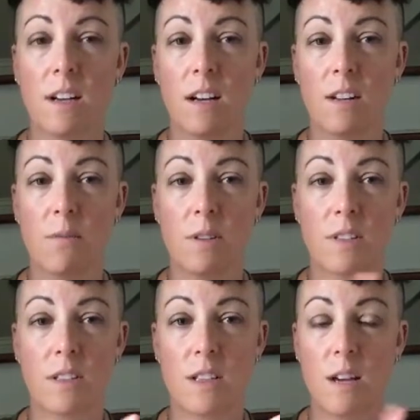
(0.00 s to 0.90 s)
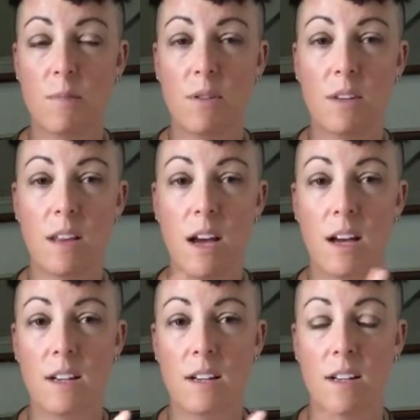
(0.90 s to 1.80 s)
And you want to just keep doing
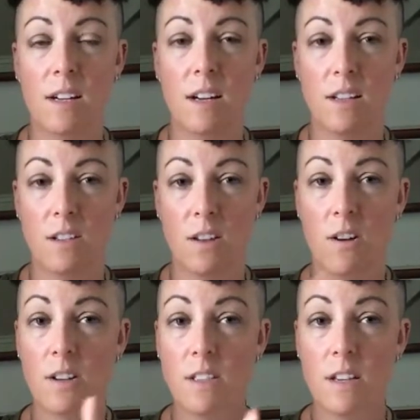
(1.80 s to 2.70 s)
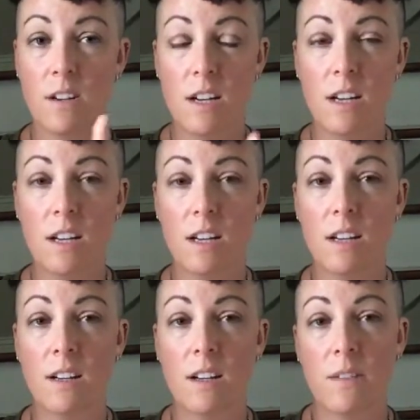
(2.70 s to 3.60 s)
that. And as long as they're
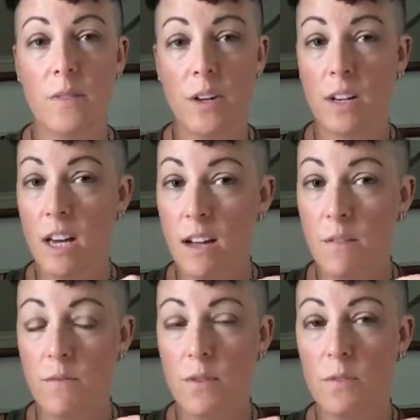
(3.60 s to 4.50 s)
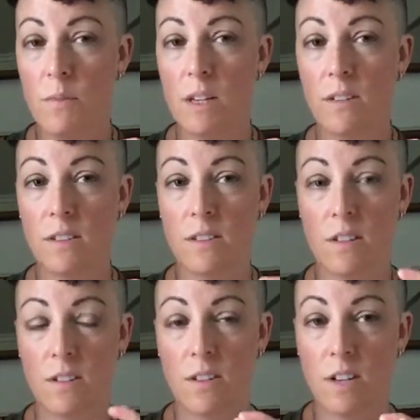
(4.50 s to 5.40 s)
eating their canned food meal, as
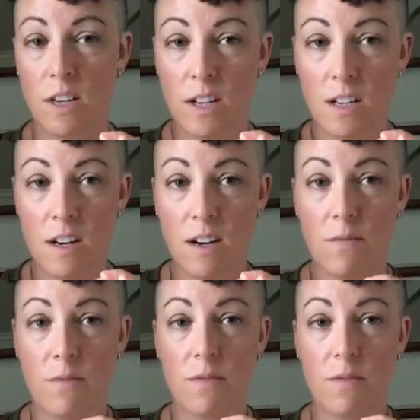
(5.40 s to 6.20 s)
long as they're getting enough,